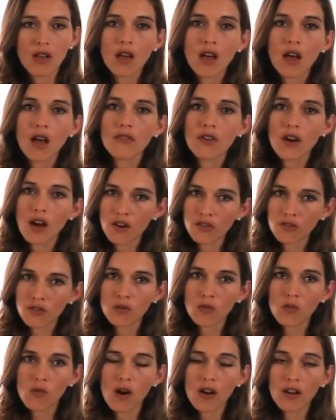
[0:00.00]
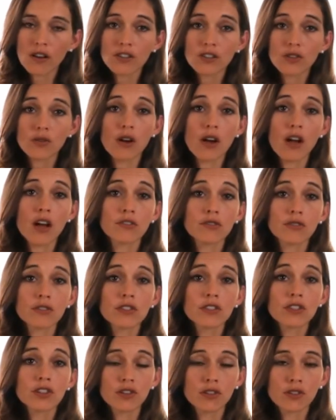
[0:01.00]
of 101 to
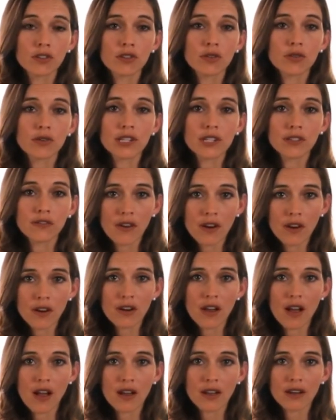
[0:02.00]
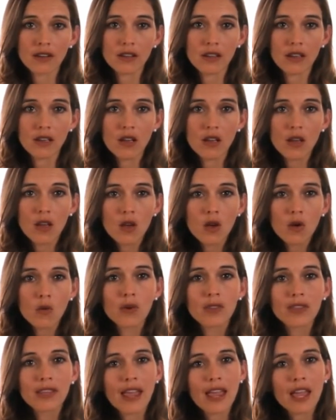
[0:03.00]
102 degrees Fahrenheit.
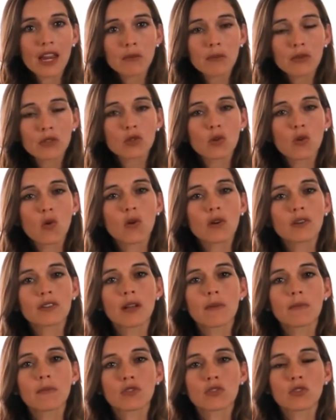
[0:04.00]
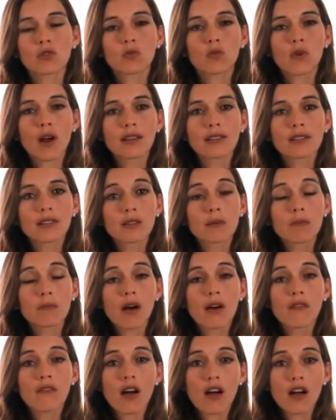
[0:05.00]
When the animal's core temperature rises
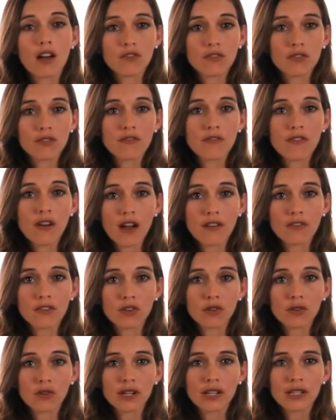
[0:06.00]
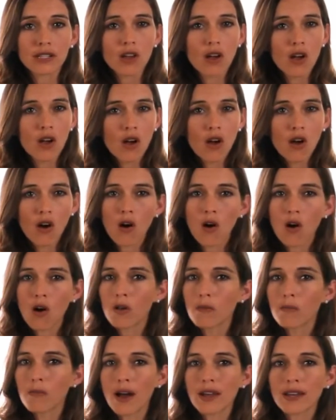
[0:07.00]
above 105 degrees,
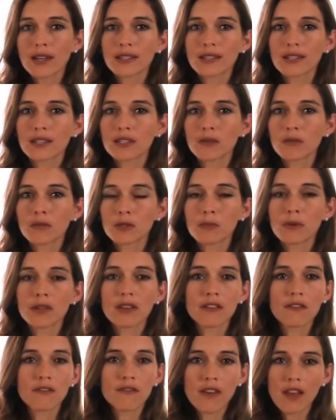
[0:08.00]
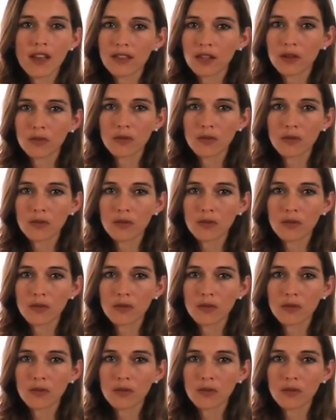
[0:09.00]
all body systems begin failing